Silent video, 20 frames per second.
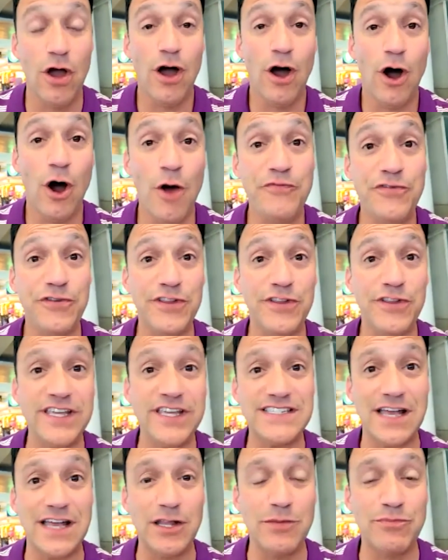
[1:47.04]

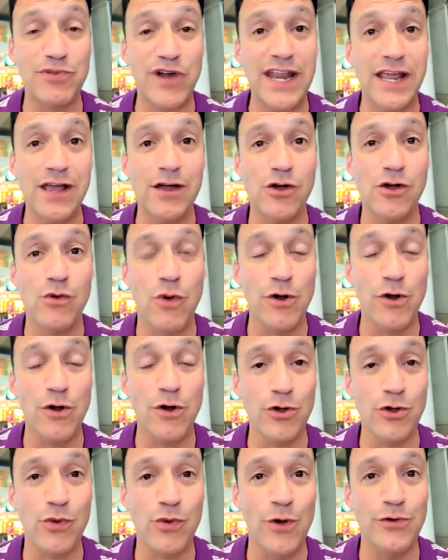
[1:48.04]
hopefully celebrating a
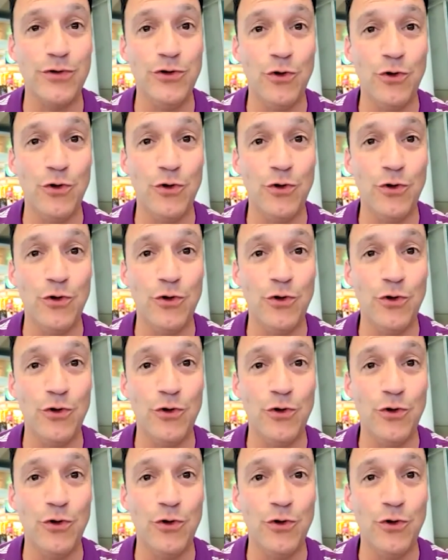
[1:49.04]
quote unquote